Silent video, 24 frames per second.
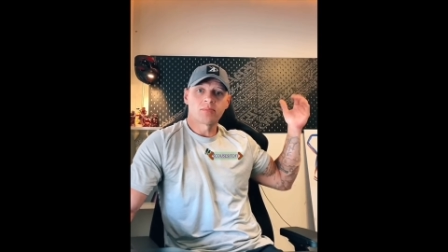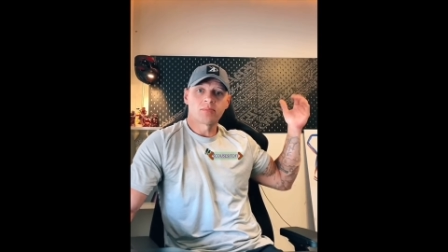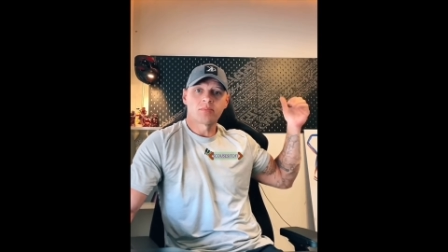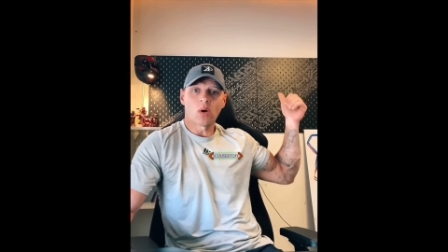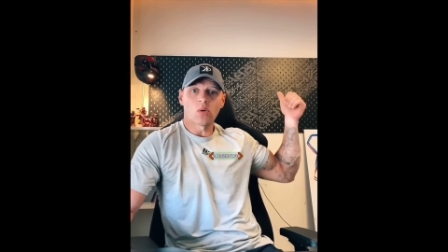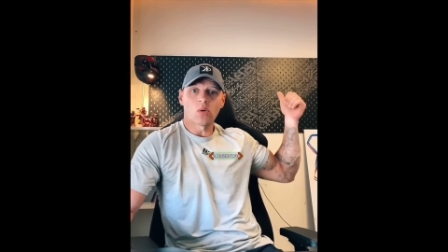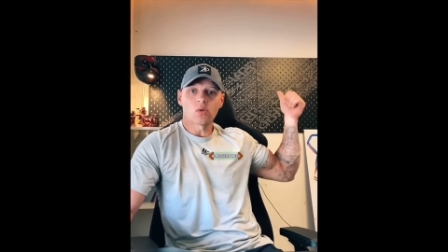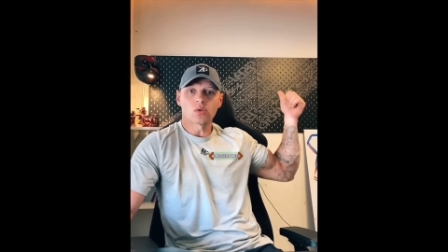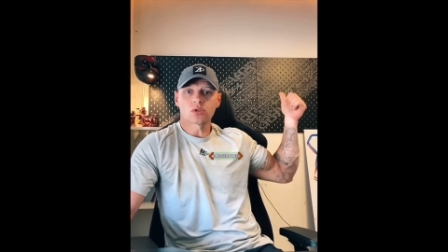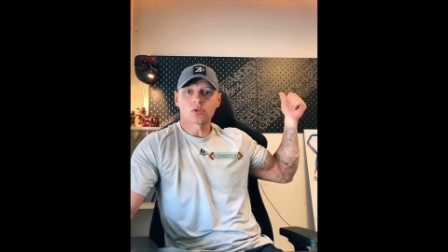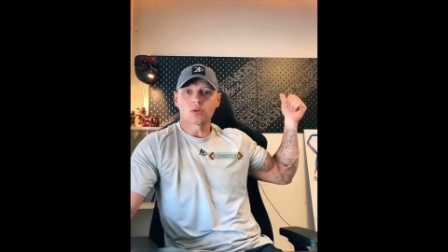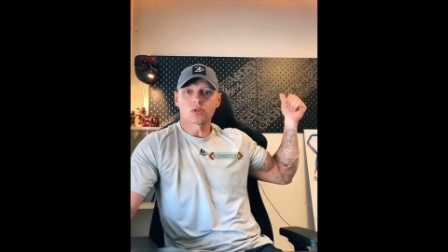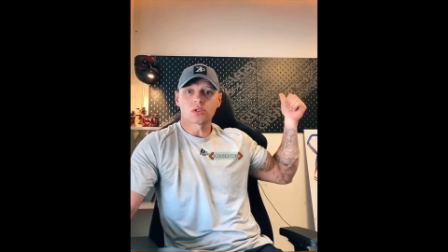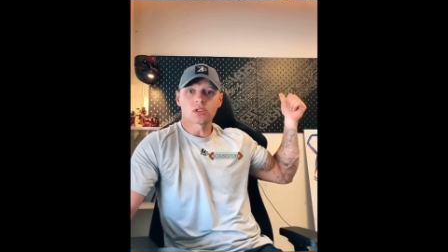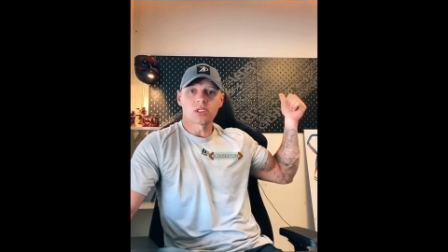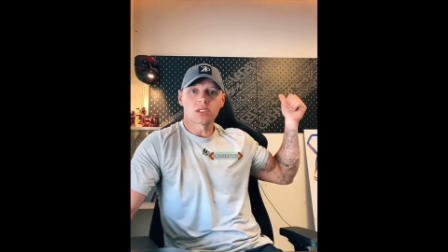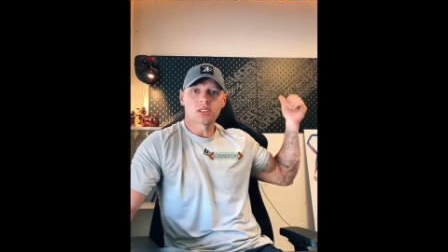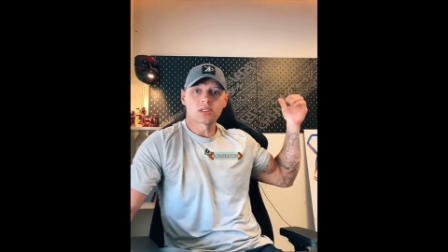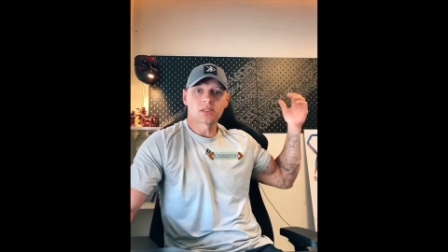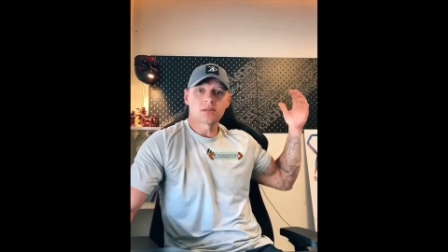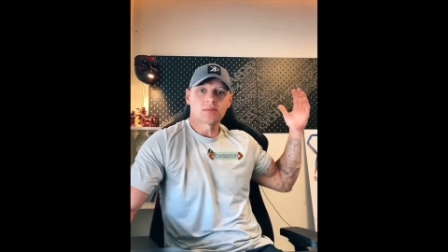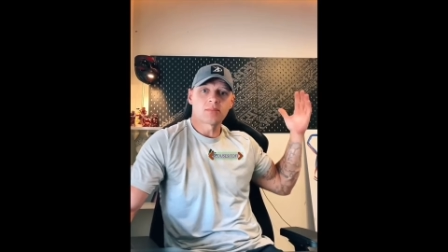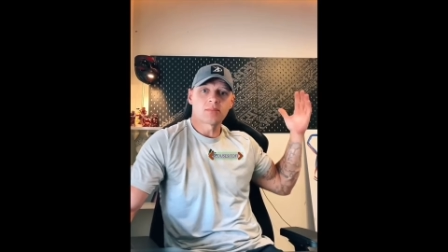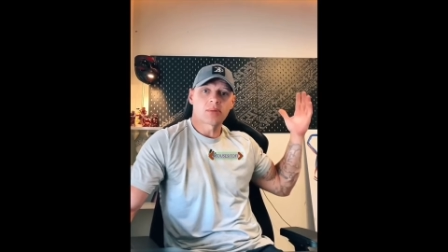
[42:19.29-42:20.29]
the postal
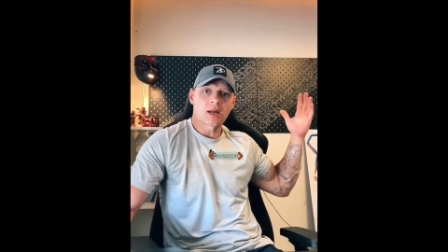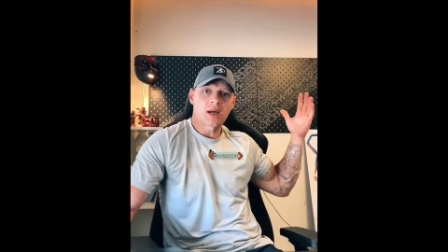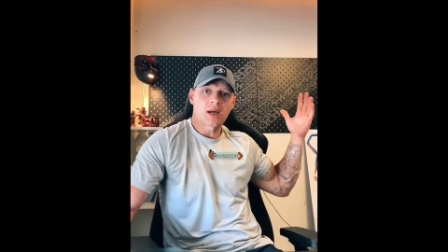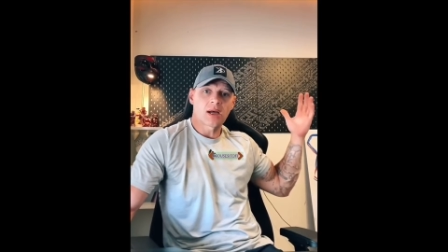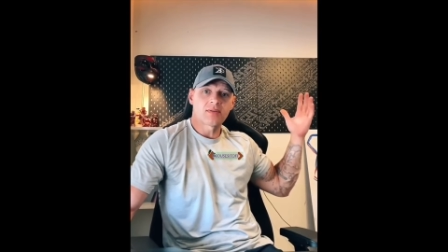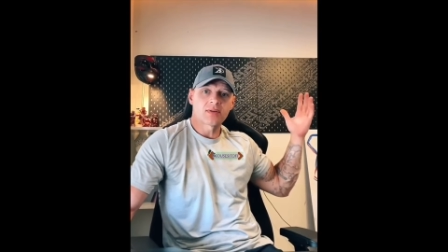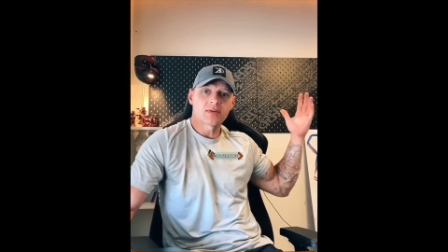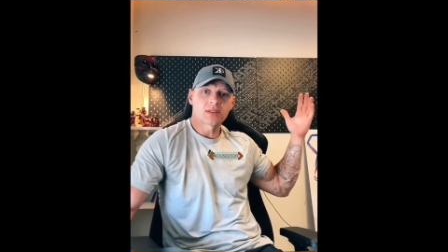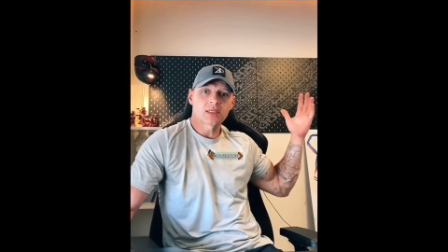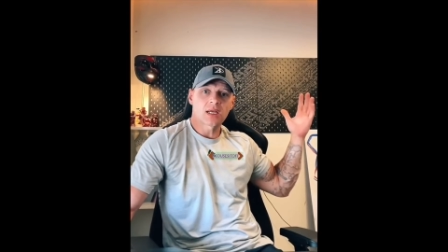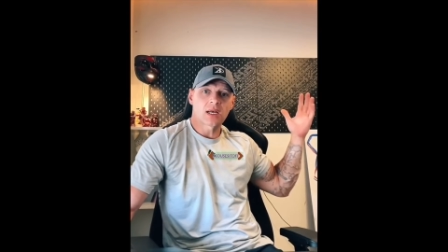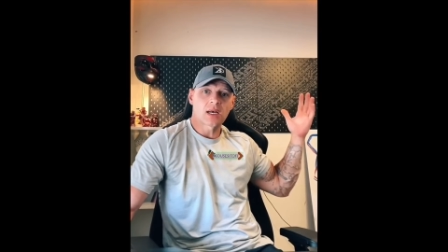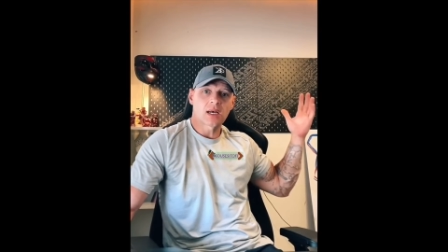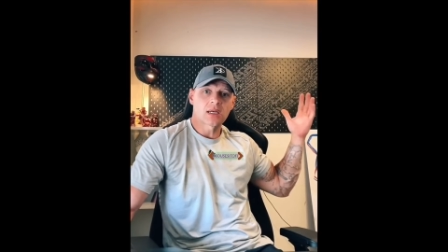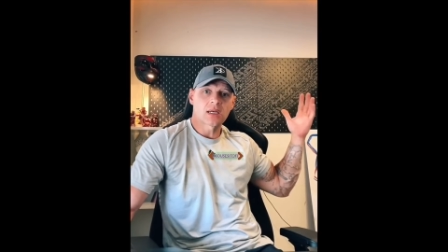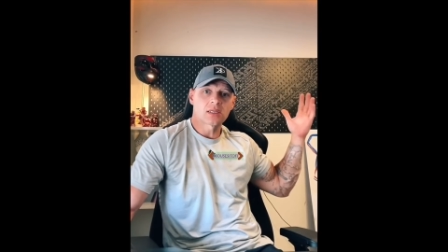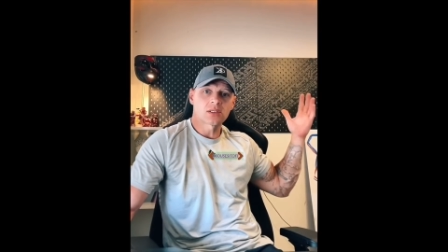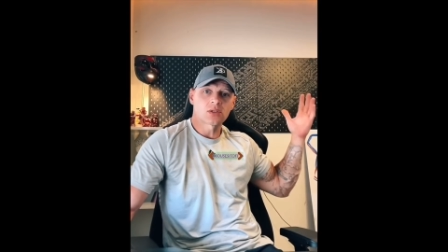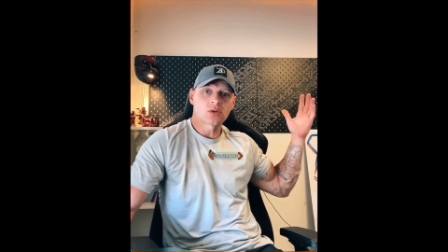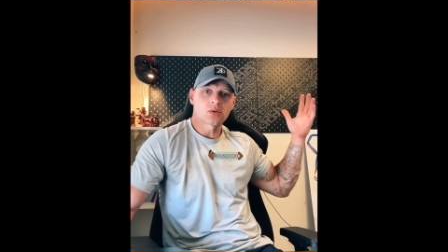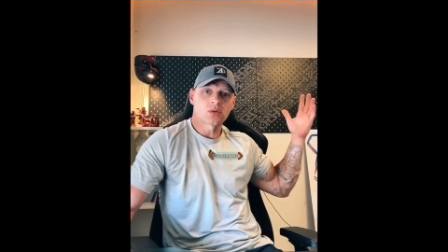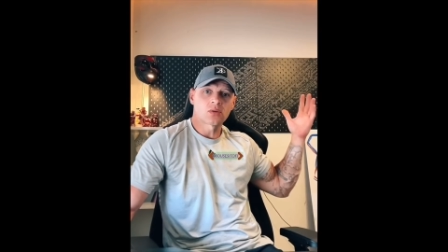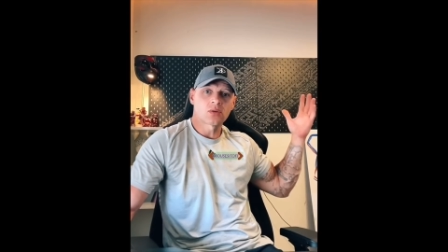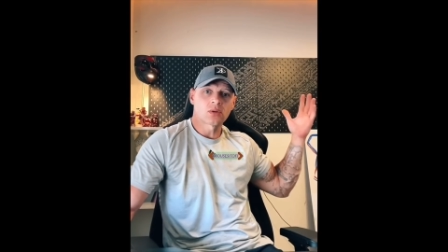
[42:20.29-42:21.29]
system
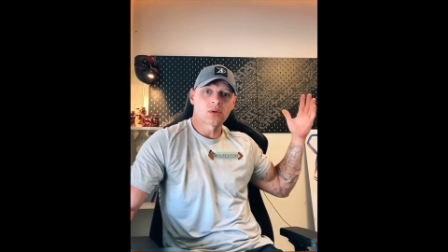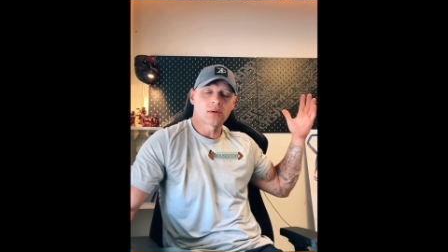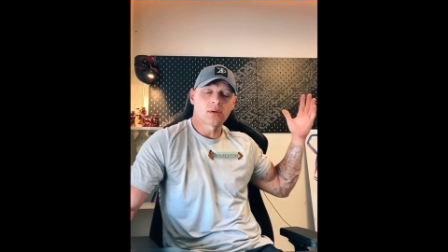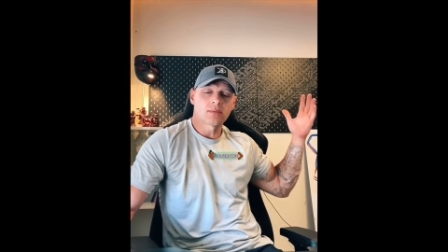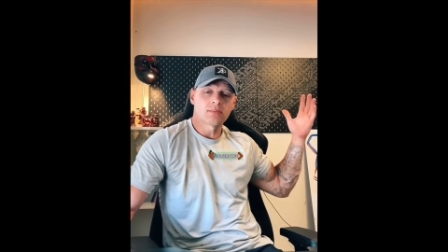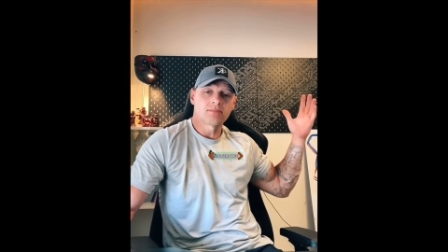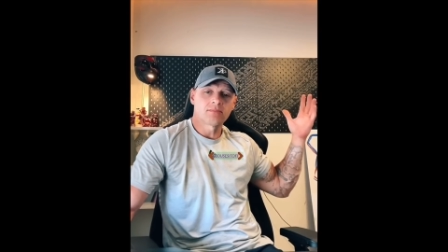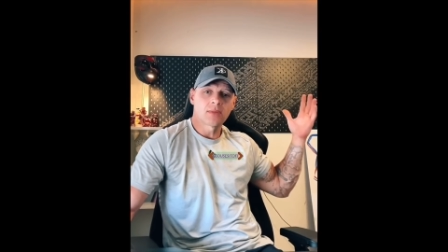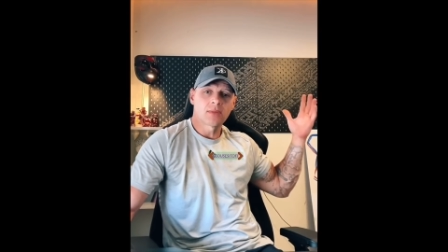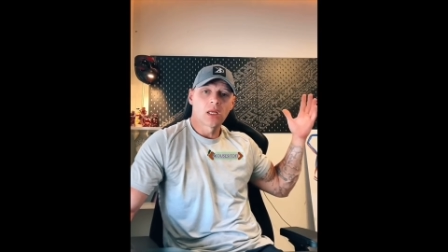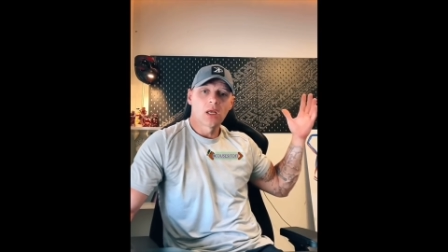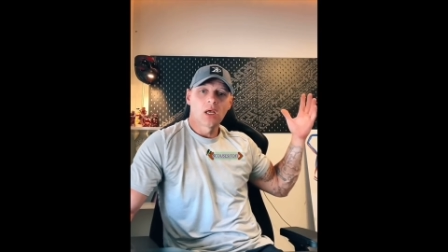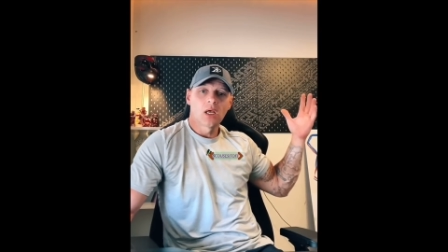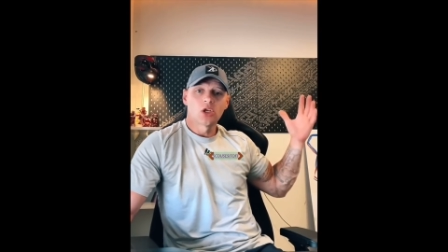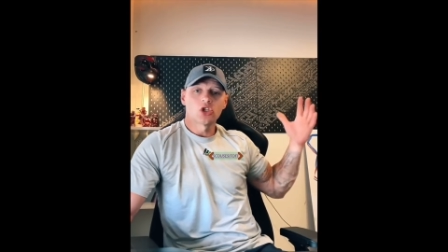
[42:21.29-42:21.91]
privatised under him.